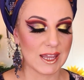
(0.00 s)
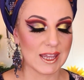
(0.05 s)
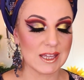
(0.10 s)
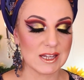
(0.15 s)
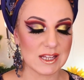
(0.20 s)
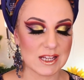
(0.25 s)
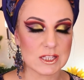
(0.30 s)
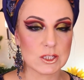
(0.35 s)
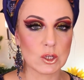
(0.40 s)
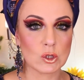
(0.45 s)

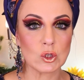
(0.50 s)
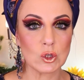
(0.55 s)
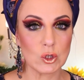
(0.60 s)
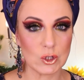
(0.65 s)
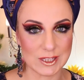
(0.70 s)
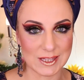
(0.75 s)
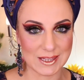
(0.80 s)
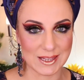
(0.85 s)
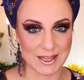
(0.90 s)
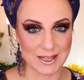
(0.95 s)
It is a
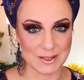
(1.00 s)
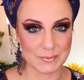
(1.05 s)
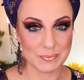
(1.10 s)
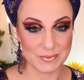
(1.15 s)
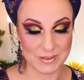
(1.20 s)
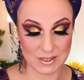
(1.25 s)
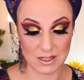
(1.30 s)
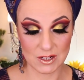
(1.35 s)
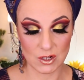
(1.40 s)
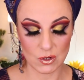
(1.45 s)
good thing.
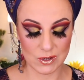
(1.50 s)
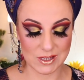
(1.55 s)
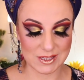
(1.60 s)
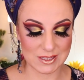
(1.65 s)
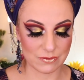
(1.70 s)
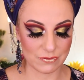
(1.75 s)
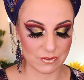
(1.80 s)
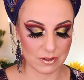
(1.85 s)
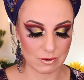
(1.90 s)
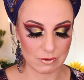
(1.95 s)
You know,
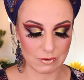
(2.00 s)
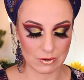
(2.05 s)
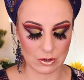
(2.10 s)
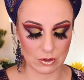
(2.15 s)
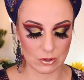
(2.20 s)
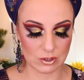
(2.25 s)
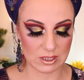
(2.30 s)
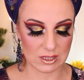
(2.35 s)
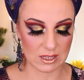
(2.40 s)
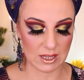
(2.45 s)
it's a very,
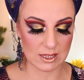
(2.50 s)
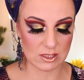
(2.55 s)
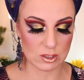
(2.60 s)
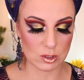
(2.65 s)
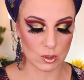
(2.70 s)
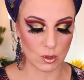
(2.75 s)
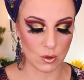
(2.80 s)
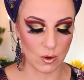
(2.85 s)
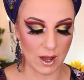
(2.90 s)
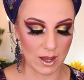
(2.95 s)
very good thing.
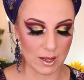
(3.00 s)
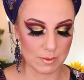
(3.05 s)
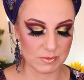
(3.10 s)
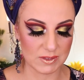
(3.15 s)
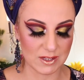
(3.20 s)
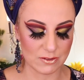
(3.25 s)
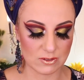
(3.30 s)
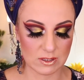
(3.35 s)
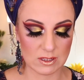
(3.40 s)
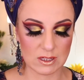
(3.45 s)
So I'm
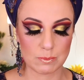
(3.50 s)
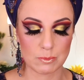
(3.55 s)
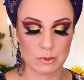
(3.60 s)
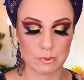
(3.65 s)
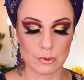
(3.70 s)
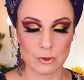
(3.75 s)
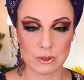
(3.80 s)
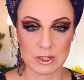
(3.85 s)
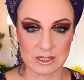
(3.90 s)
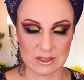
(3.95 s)
definitely
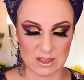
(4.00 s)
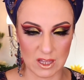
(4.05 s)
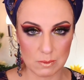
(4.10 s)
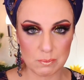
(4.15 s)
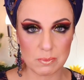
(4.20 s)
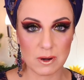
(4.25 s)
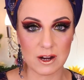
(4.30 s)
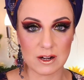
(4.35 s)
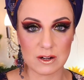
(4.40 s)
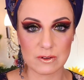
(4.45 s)
promoting
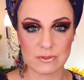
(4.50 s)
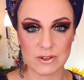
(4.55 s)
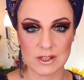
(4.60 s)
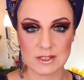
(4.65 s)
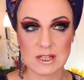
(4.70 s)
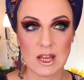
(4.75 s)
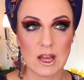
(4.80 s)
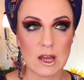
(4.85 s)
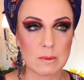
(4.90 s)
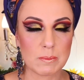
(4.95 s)
that part of
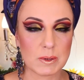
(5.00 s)
it.